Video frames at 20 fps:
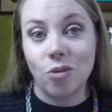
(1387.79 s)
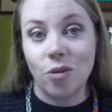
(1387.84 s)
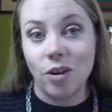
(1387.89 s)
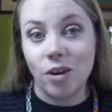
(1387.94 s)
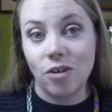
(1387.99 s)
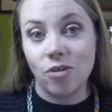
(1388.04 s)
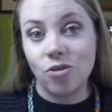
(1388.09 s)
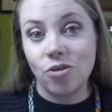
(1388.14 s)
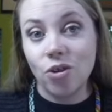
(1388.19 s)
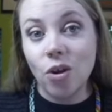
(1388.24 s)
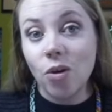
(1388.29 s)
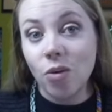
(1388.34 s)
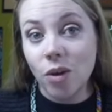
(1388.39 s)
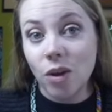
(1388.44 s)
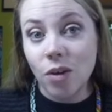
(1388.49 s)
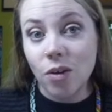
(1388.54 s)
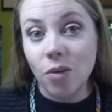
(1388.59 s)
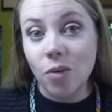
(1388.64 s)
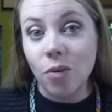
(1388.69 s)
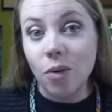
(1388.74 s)
going to show
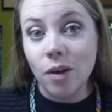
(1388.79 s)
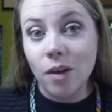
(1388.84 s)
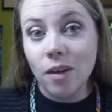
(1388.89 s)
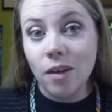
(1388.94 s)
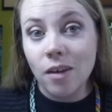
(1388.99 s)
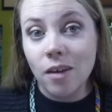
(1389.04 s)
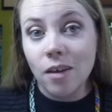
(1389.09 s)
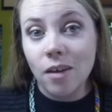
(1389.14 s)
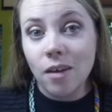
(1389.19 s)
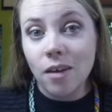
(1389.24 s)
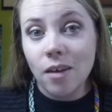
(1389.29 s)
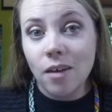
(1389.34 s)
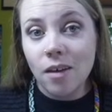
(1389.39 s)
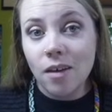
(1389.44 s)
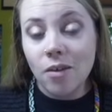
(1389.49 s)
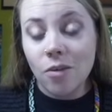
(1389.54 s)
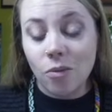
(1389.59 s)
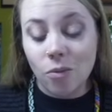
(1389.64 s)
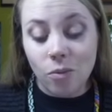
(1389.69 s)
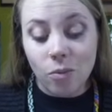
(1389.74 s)
you
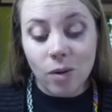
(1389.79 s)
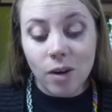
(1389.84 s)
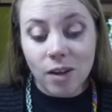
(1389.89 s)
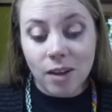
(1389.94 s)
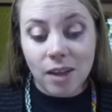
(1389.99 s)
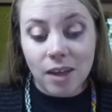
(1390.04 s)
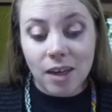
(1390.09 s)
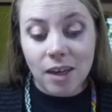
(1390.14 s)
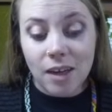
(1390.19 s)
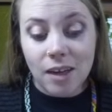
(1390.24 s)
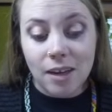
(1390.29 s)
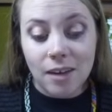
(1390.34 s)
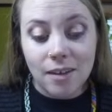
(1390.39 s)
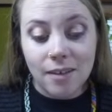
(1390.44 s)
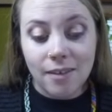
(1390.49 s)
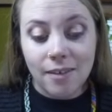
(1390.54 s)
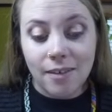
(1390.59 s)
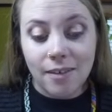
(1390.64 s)
really